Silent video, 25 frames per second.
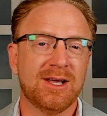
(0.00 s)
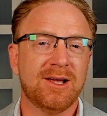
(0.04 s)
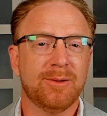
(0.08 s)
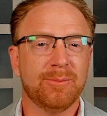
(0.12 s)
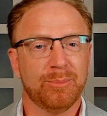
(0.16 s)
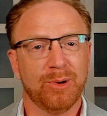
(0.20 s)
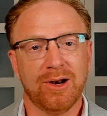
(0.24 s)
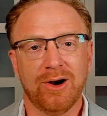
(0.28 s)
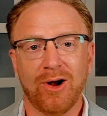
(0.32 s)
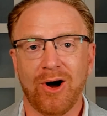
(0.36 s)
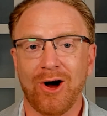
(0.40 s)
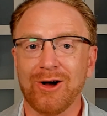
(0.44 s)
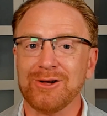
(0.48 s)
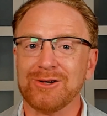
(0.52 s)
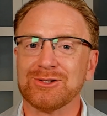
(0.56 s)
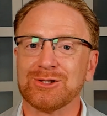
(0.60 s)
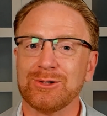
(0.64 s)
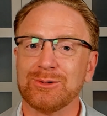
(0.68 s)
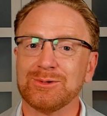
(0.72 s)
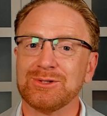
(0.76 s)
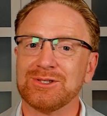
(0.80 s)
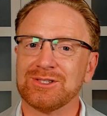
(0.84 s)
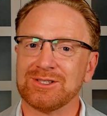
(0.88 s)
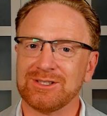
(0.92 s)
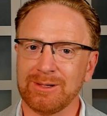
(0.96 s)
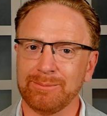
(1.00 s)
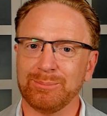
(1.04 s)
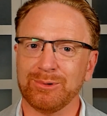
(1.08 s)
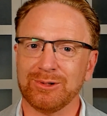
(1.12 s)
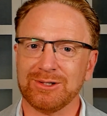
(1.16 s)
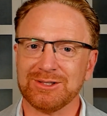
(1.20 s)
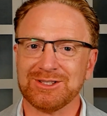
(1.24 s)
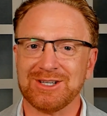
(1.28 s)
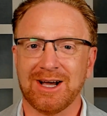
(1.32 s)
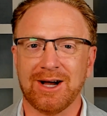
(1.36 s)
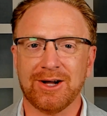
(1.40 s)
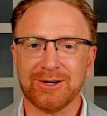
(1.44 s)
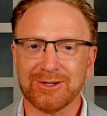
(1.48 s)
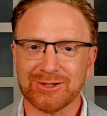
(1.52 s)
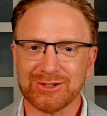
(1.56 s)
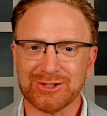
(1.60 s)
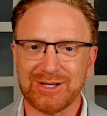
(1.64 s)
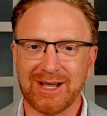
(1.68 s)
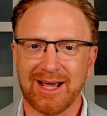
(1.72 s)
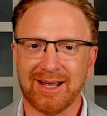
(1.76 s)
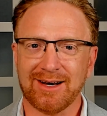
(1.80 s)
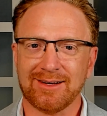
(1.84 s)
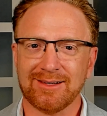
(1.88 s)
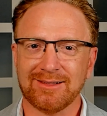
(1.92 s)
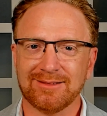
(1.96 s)
but also simple to
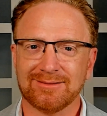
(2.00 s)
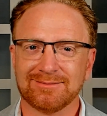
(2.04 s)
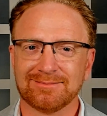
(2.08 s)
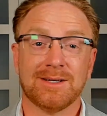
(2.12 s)
understand.